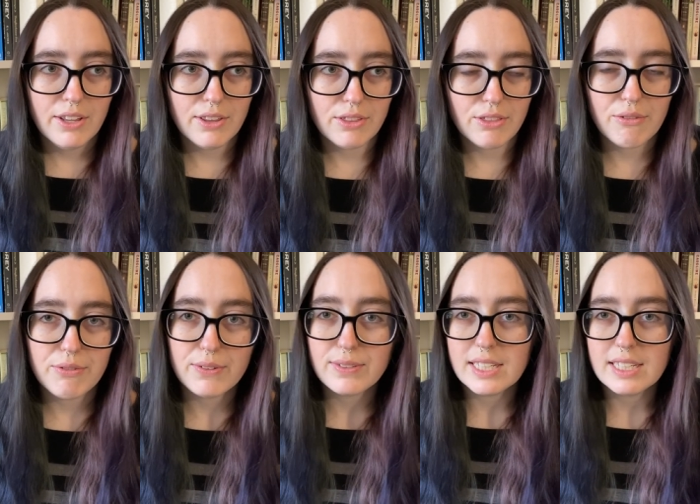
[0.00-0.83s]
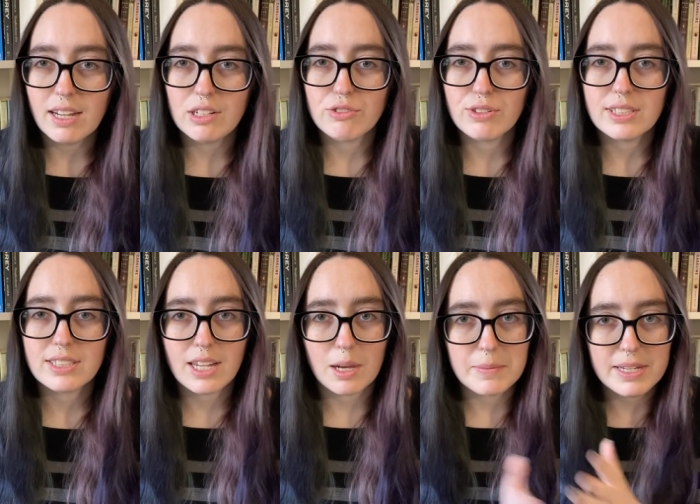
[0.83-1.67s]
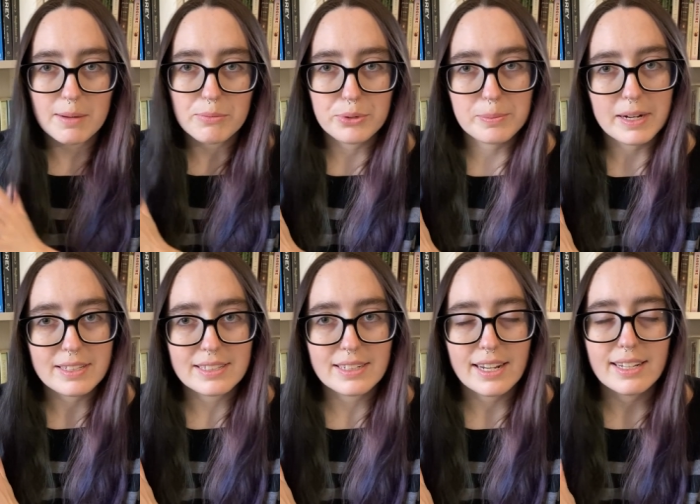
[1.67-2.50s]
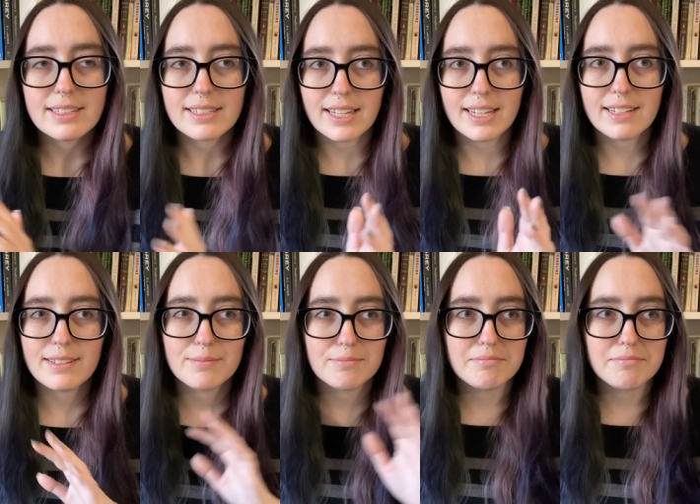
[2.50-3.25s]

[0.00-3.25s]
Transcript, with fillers: the 1500s coming up through present day. Like,